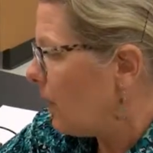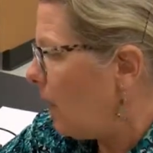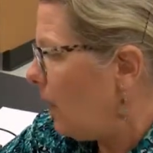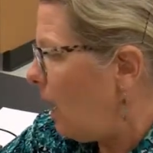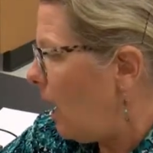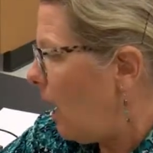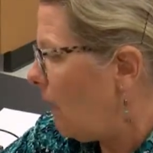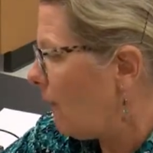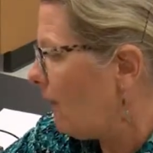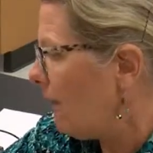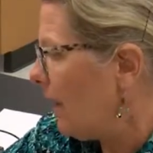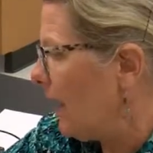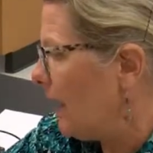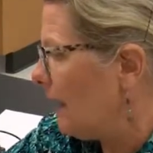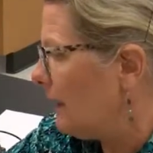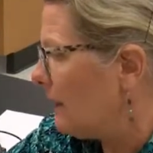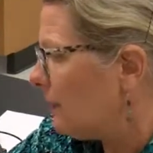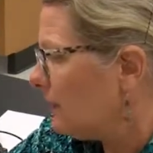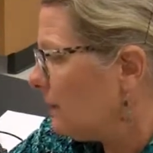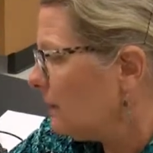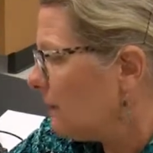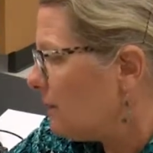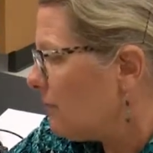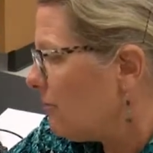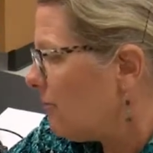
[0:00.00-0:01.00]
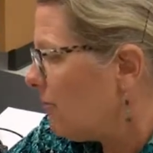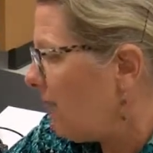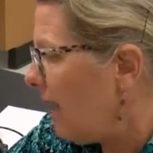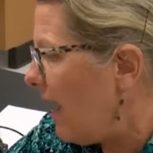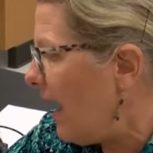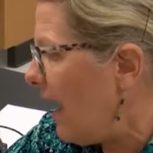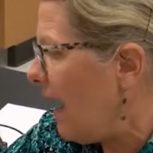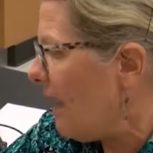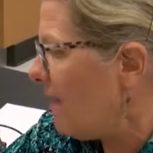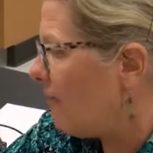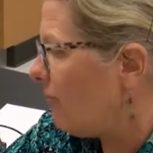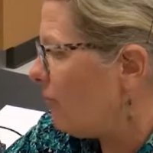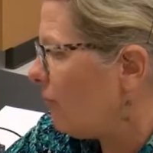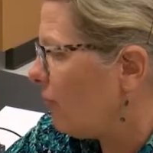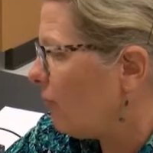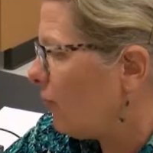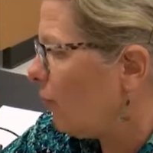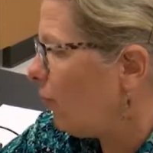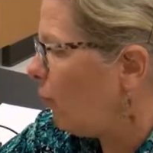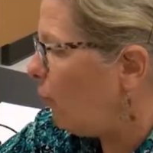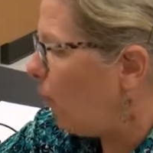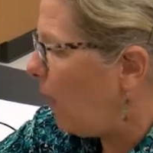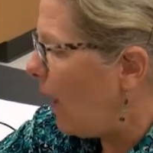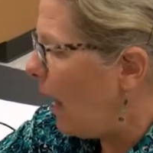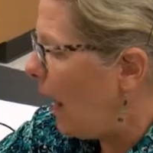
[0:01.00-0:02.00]
All right, 5, for
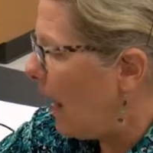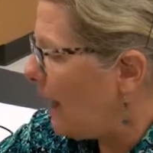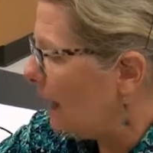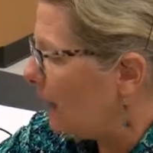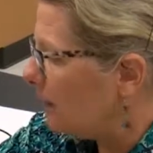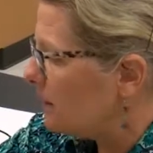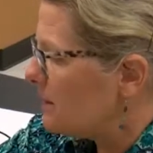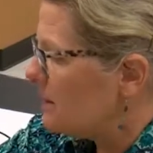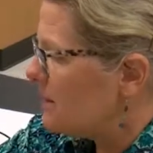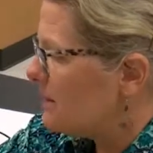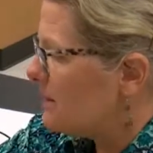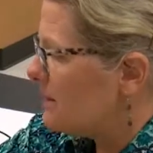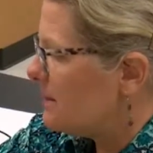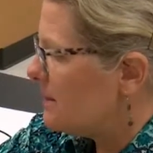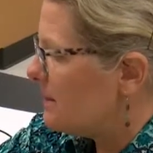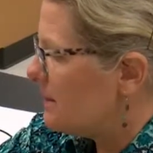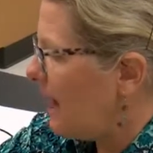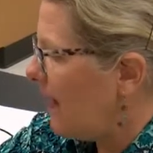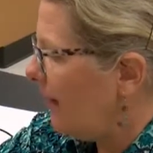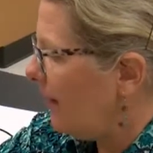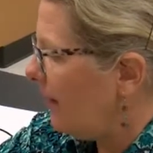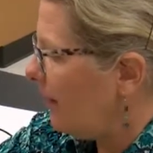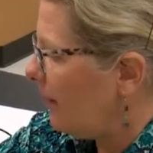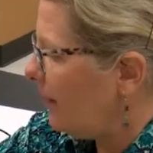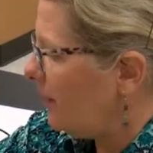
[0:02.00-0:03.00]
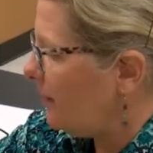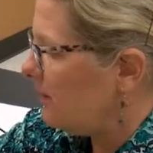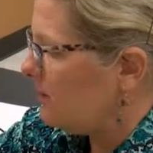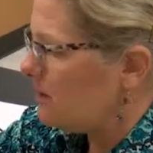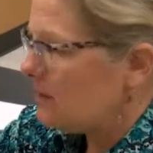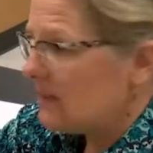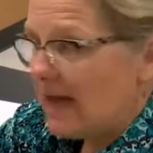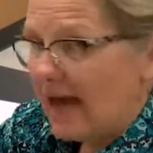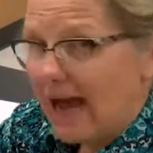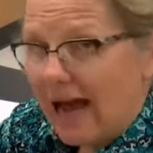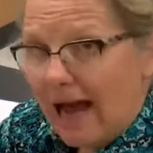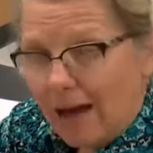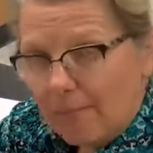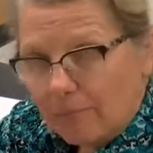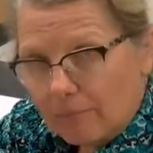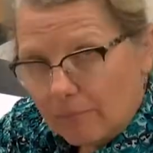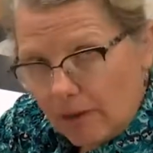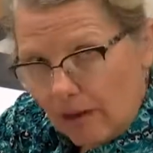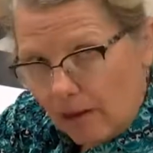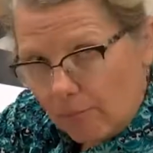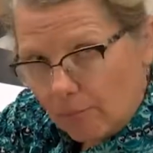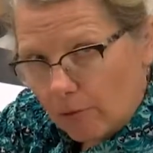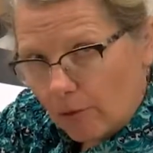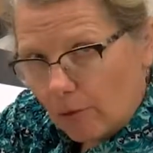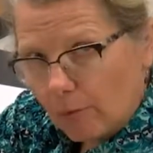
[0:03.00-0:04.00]
a while, systolic, the top
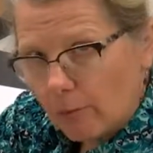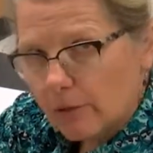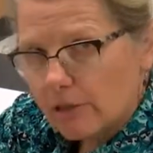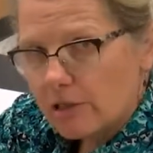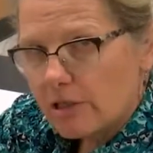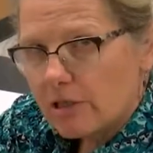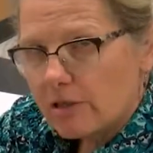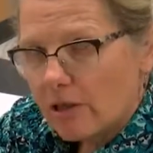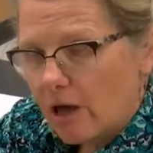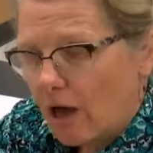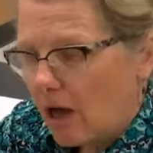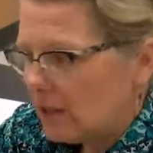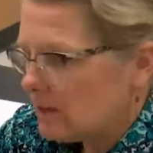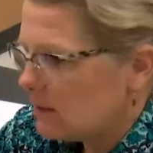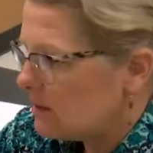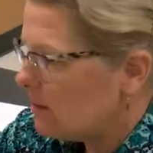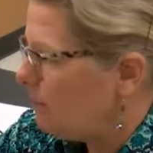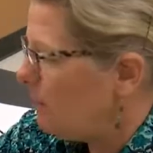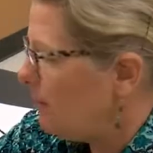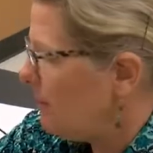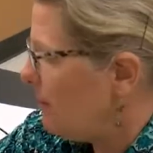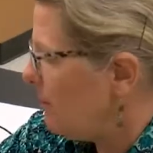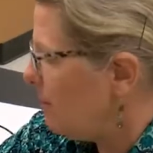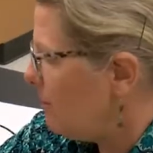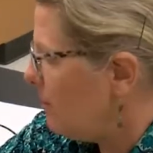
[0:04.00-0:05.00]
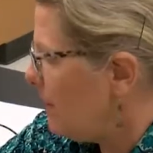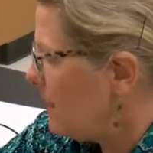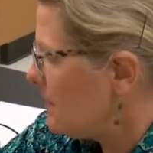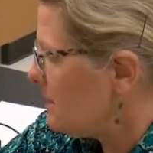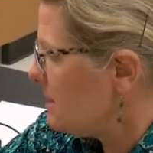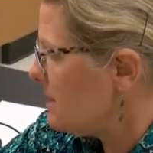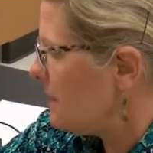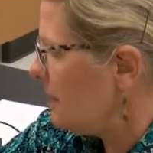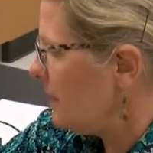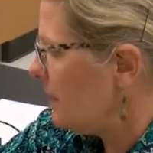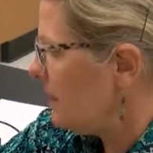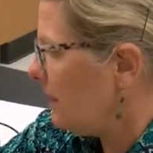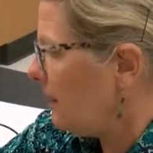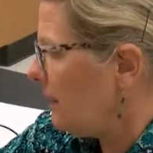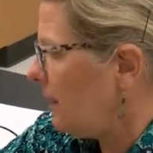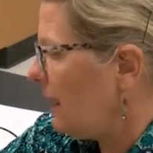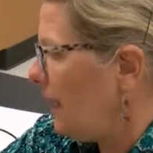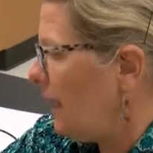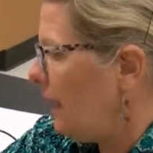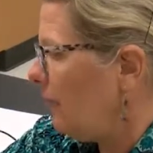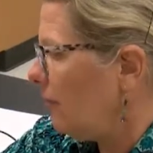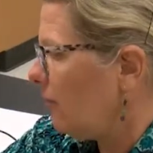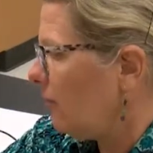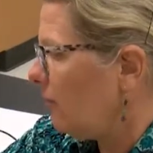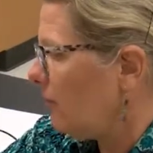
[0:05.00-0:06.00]
number, was thought to be the best
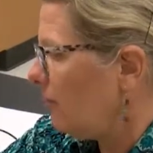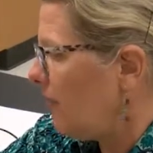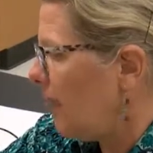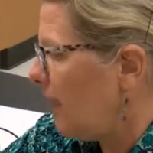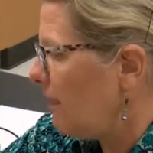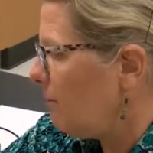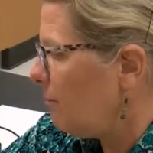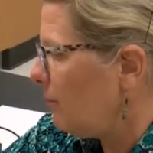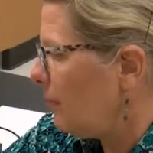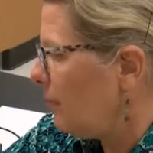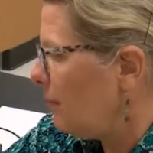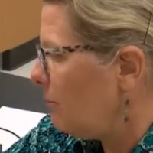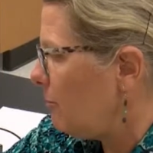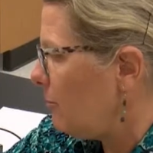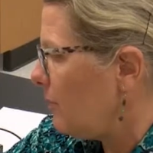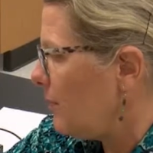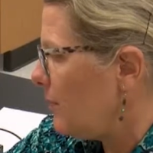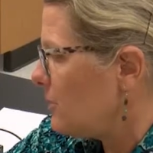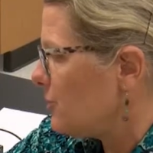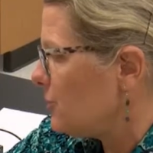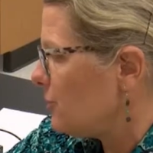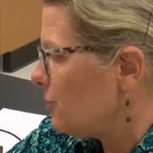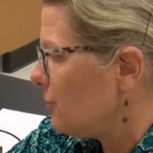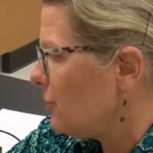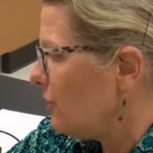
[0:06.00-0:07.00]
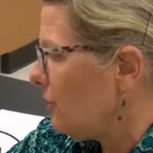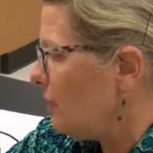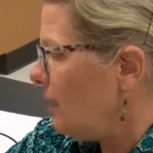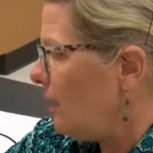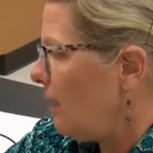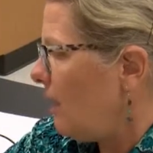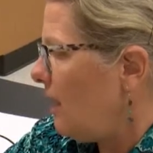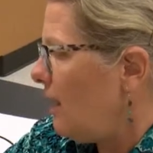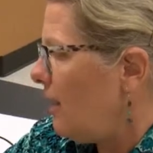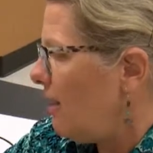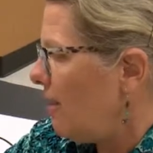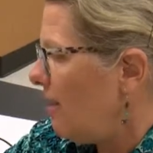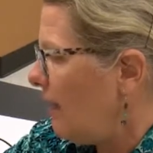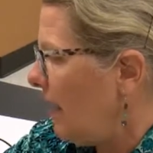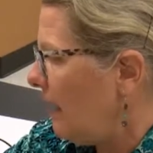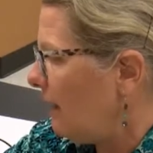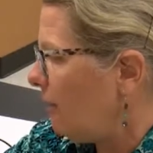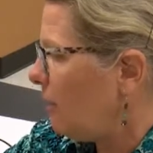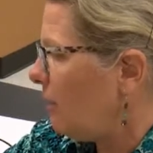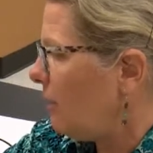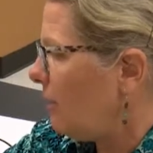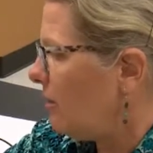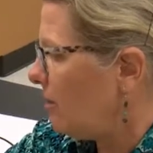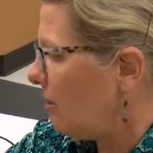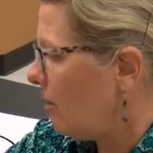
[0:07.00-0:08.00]
indicator of high blood pressure. Then
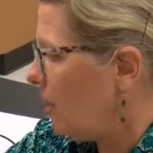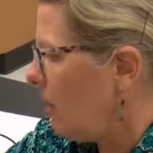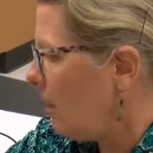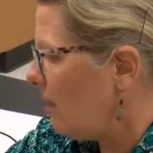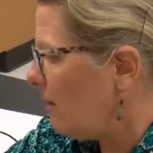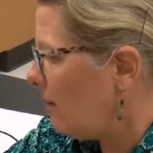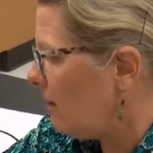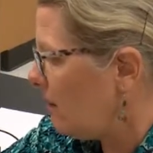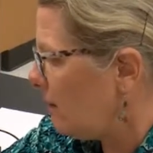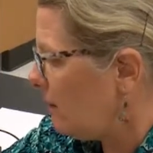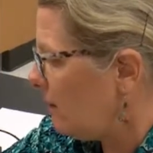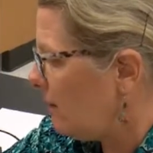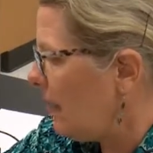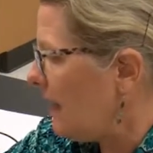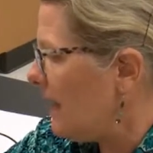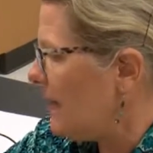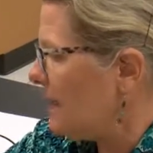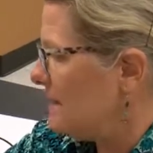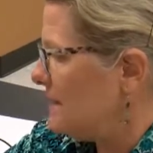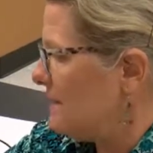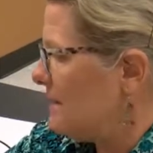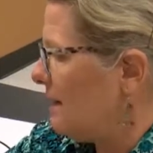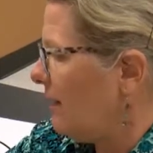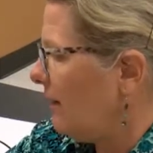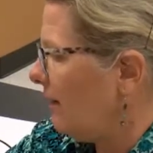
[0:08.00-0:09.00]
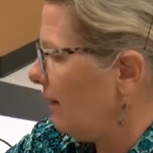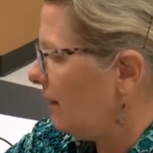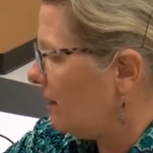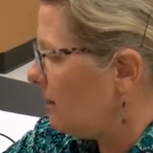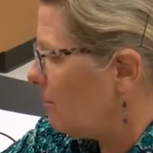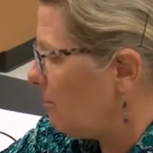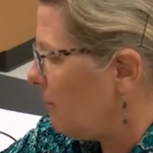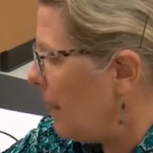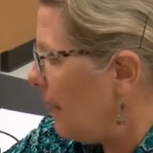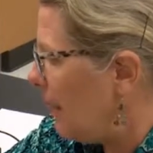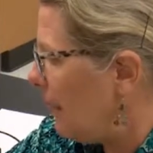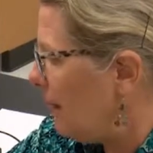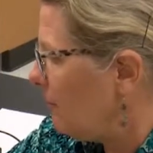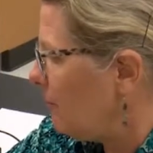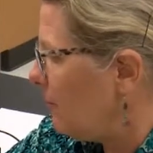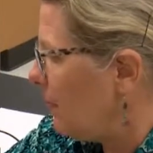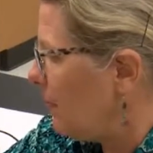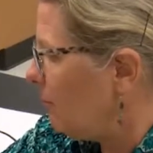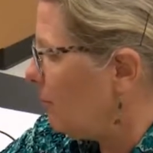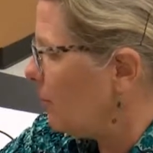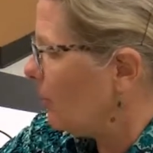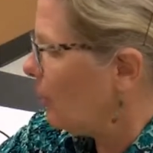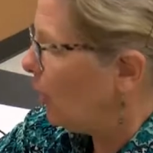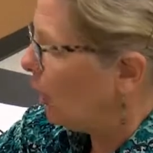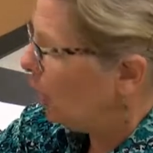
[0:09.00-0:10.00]
we thought the diastolic, the bottom
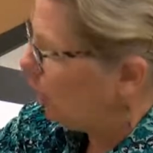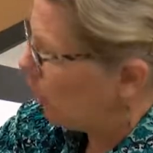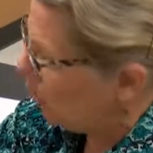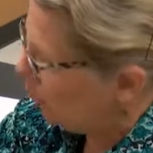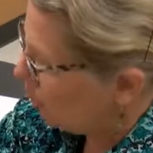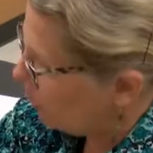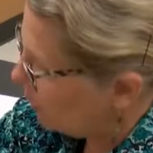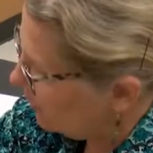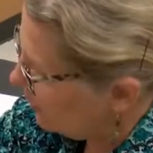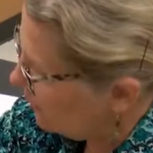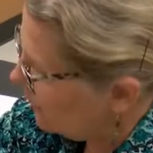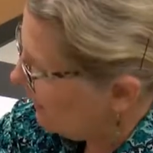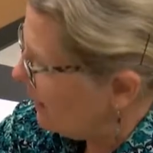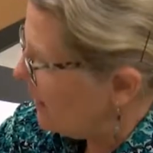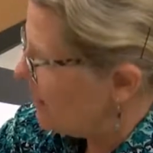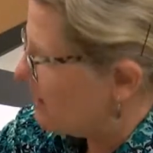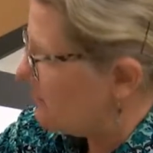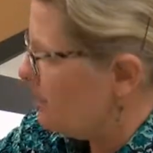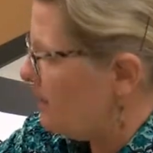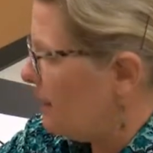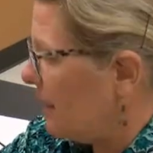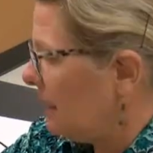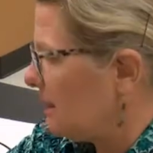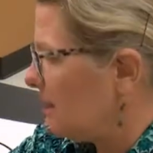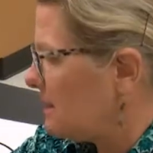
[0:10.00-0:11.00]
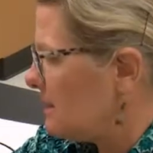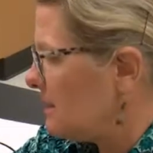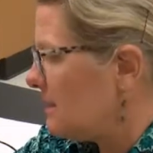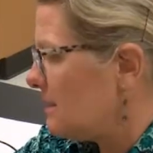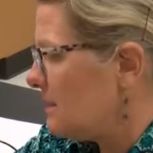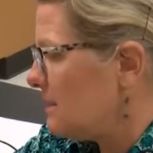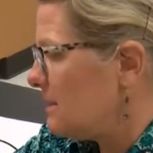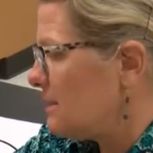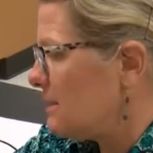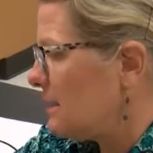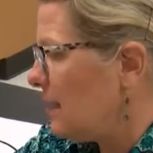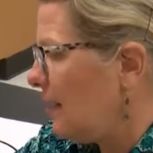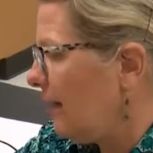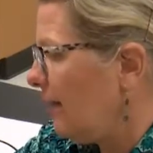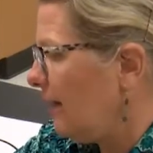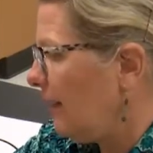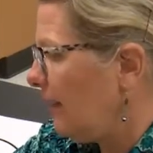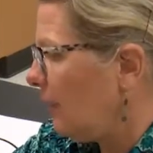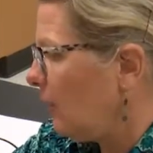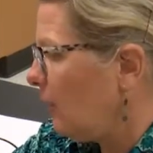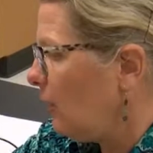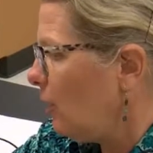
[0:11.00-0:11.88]
number. Currently, it's back to systolic.